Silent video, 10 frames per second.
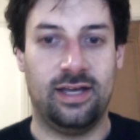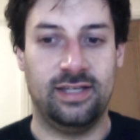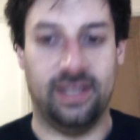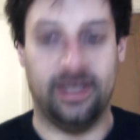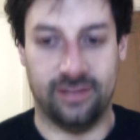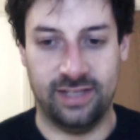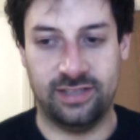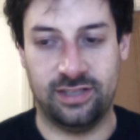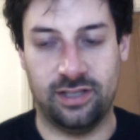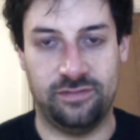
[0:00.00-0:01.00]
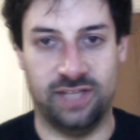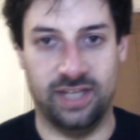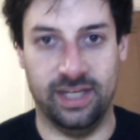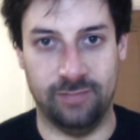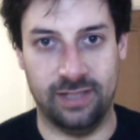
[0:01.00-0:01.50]
yeah, it's a tough
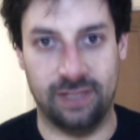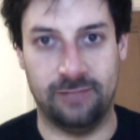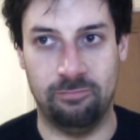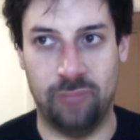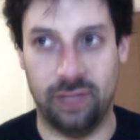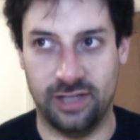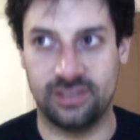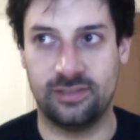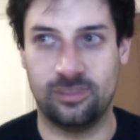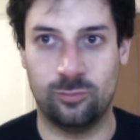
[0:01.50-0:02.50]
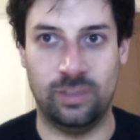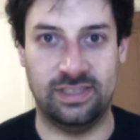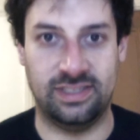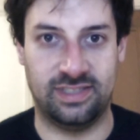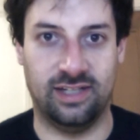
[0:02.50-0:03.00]
time, but we
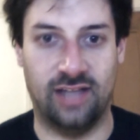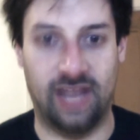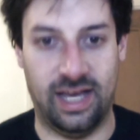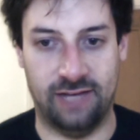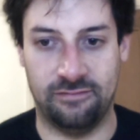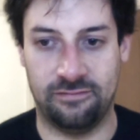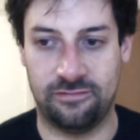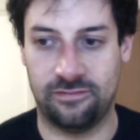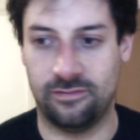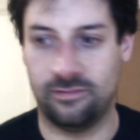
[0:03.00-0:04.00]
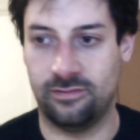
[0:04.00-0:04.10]
still have